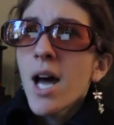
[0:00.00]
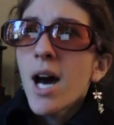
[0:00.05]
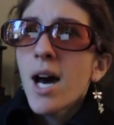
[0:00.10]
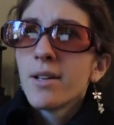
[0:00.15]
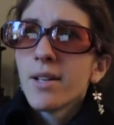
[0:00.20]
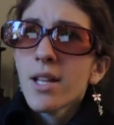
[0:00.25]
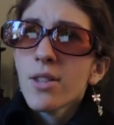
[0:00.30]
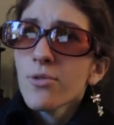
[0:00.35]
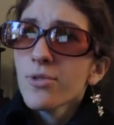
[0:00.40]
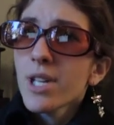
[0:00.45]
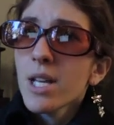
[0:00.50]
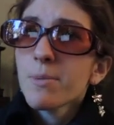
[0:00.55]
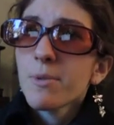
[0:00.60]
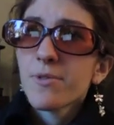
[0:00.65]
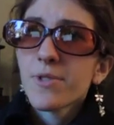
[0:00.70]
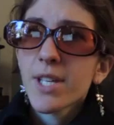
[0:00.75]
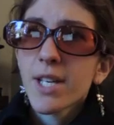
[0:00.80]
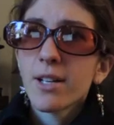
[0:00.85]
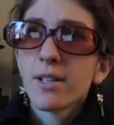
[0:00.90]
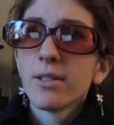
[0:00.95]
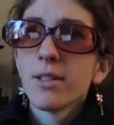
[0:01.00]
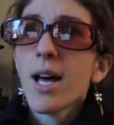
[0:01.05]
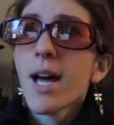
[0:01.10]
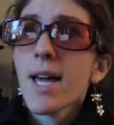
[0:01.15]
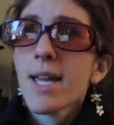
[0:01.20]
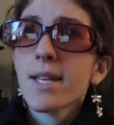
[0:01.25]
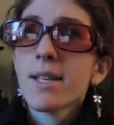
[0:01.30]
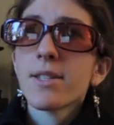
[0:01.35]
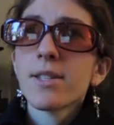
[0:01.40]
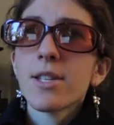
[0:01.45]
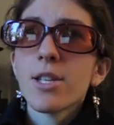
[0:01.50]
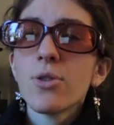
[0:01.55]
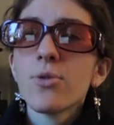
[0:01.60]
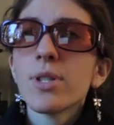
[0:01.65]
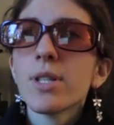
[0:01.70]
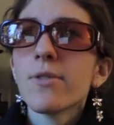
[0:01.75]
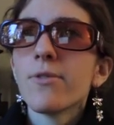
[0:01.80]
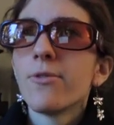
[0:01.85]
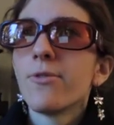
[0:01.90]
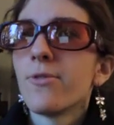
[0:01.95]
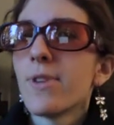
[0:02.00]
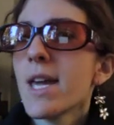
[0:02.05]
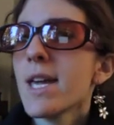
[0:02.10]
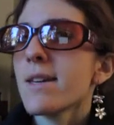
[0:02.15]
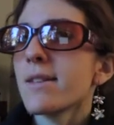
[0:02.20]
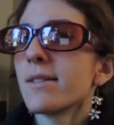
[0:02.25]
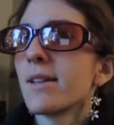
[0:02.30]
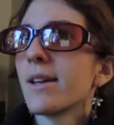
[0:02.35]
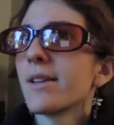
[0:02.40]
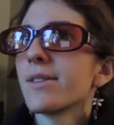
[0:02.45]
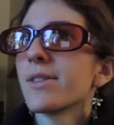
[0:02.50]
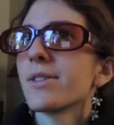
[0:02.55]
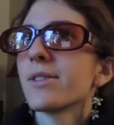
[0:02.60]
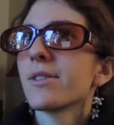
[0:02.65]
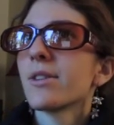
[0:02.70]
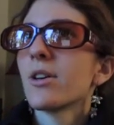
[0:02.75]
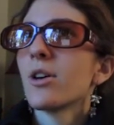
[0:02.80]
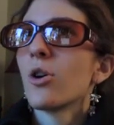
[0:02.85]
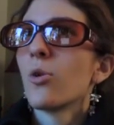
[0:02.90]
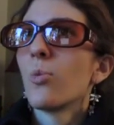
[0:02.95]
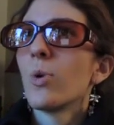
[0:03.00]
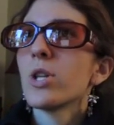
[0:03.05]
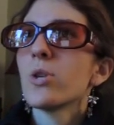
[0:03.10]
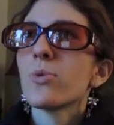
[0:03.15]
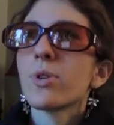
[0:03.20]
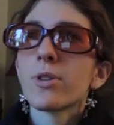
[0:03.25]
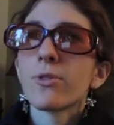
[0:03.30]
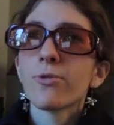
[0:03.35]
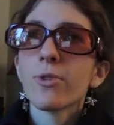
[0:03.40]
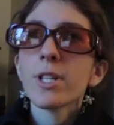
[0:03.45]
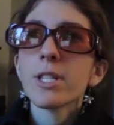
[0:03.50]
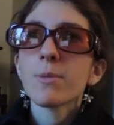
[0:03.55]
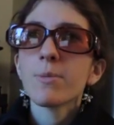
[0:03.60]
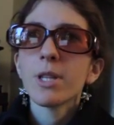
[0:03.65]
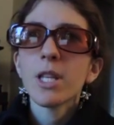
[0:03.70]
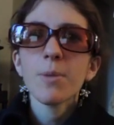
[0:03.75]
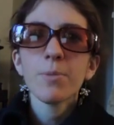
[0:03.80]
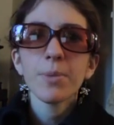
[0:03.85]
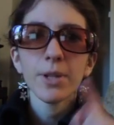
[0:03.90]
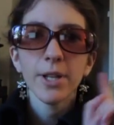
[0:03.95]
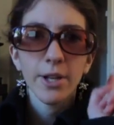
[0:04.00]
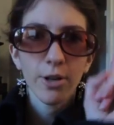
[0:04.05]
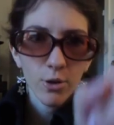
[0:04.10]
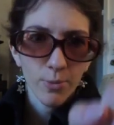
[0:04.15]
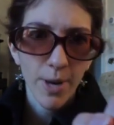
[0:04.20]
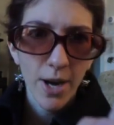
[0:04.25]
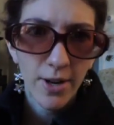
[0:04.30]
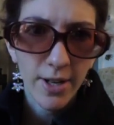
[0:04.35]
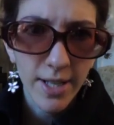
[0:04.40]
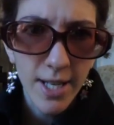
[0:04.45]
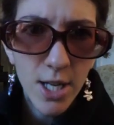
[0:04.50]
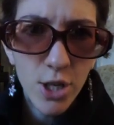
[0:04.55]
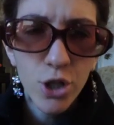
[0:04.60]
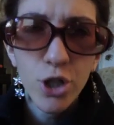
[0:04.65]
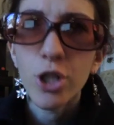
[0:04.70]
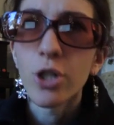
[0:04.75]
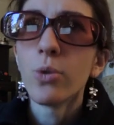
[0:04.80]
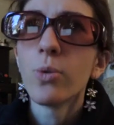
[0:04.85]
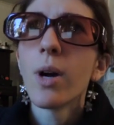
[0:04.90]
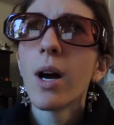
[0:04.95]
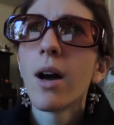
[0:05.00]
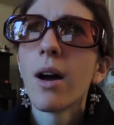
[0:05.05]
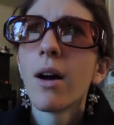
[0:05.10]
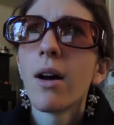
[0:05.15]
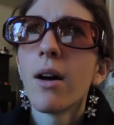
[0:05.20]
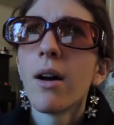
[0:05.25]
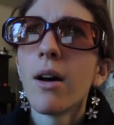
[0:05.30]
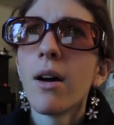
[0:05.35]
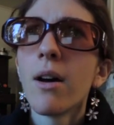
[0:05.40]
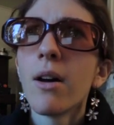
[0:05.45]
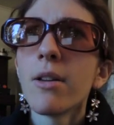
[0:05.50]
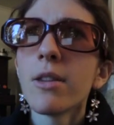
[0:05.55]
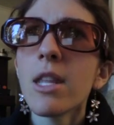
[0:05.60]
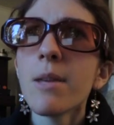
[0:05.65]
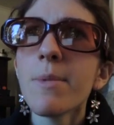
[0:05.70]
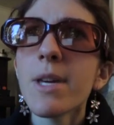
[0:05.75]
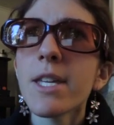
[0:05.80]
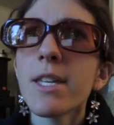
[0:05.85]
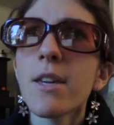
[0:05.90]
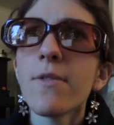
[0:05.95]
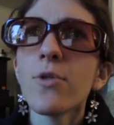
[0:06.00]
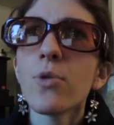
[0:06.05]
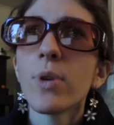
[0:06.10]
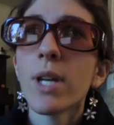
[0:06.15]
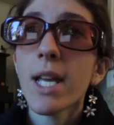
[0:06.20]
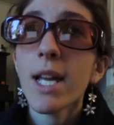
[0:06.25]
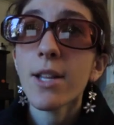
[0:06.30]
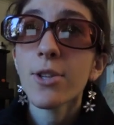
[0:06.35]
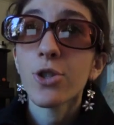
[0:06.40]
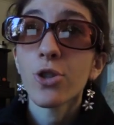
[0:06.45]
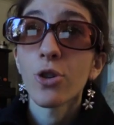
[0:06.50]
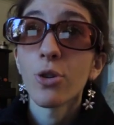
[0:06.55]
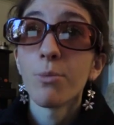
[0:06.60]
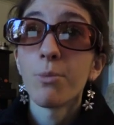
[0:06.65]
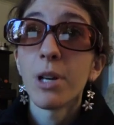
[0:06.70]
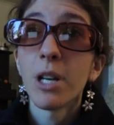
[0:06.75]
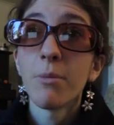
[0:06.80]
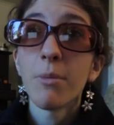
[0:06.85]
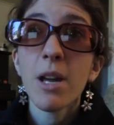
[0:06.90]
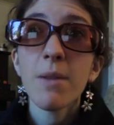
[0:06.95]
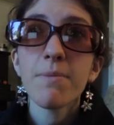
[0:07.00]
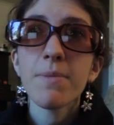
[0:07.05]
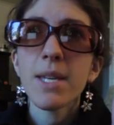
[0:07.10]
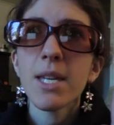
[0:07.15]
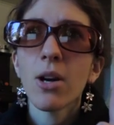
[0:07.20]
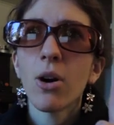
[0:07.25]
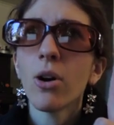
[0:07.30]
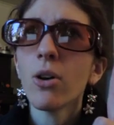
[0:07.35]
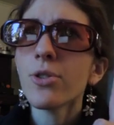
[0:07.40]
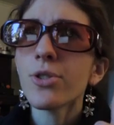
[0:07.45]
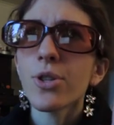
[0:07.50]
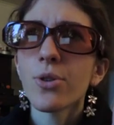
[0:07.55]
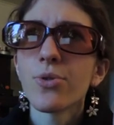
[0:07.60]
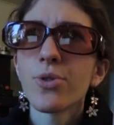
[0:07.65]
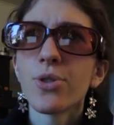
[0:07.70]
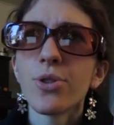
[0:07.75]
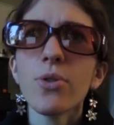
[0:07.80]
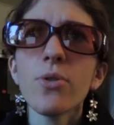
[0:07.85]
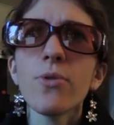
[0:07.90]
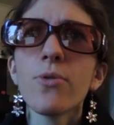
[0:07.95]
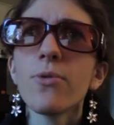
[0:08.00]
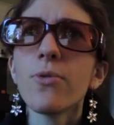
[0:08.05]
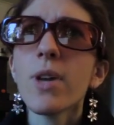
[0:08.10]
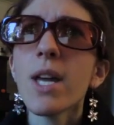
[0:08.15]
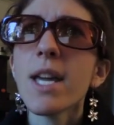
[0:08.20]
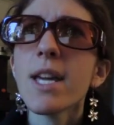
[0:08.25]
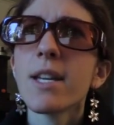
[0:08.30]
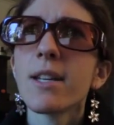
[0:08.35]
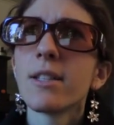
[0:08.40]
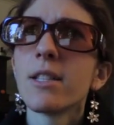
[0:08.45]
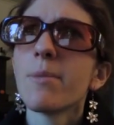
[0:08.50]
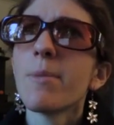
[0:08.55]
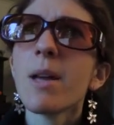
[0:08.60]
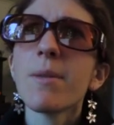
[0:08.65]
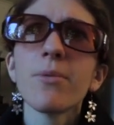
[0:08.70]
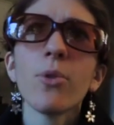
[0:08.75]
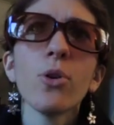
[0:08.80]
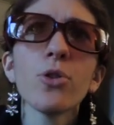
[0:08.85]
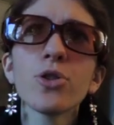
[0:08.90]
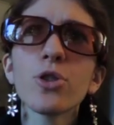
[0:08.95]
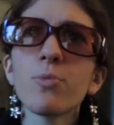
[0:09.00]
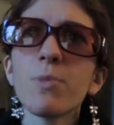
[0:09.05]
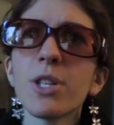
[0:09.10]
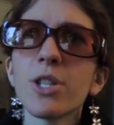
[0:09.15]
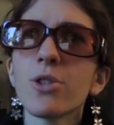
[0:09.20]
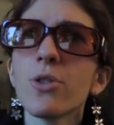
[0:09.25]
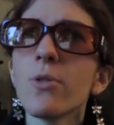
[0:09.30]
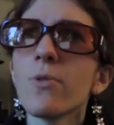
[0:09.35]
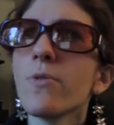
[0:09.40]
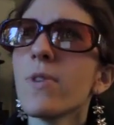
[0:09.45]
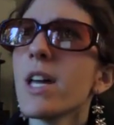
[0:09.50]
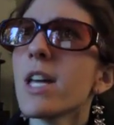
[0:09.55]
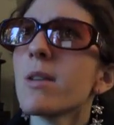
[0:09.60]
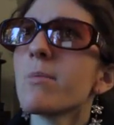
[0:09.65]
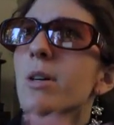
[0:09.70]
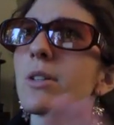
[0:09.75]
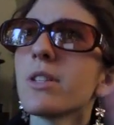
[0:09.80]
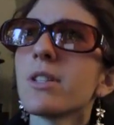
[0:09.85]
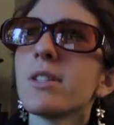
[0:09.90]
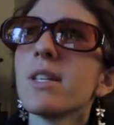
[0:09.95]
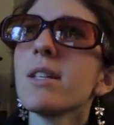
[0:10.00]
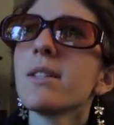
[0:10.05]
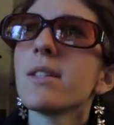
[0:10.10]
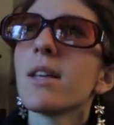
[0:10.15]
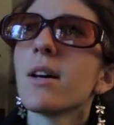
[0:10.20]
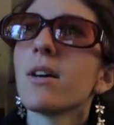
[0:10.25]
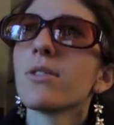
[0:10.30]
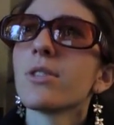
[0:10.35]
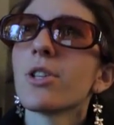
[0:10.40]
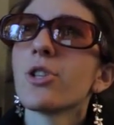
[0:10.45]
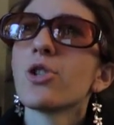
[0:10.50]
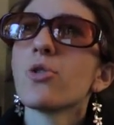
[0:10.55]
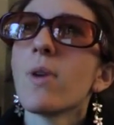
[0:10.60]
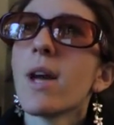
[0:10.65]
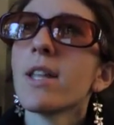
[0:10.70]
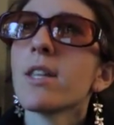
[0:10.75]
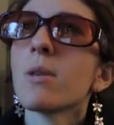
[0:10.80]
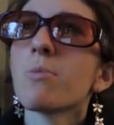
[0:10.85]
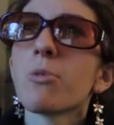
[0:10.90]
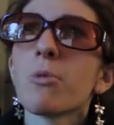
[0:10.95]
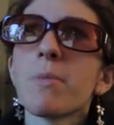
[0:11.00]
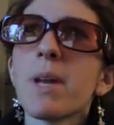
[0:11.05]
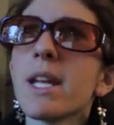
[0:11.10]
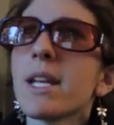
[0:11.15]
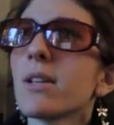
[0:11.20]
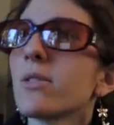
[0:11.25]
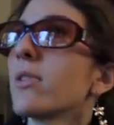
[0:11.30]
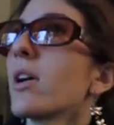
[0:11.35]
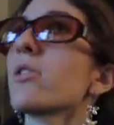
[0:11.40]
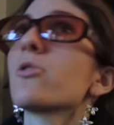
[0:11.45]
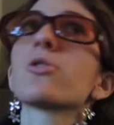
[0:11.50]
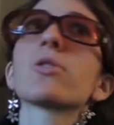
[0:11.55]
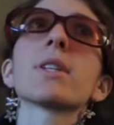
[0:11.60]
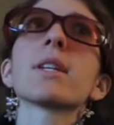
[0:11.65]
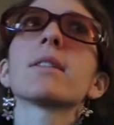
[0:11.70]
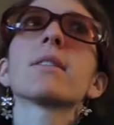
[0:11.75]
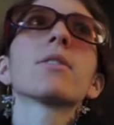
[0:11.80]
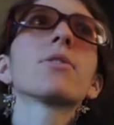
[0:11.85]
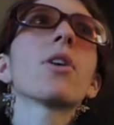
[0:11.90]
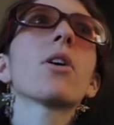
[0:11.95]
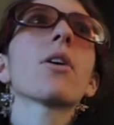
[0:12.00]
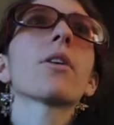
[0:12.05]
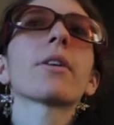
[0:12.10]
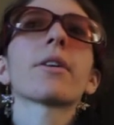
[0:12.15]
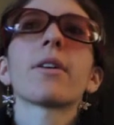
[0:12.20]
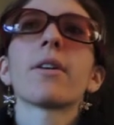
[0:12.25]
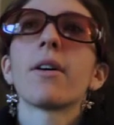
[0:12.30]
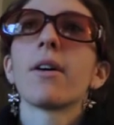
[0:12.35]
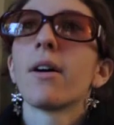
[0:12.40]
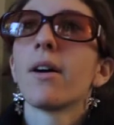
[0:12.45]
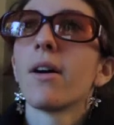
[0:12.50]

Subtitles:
Another type of subtle lying is the use of vagueness. When you confront a manipulator about an issue, they may give you an answer, but it might be also so vague. They might also be so vague about the details that you end up remaining largely in the dark.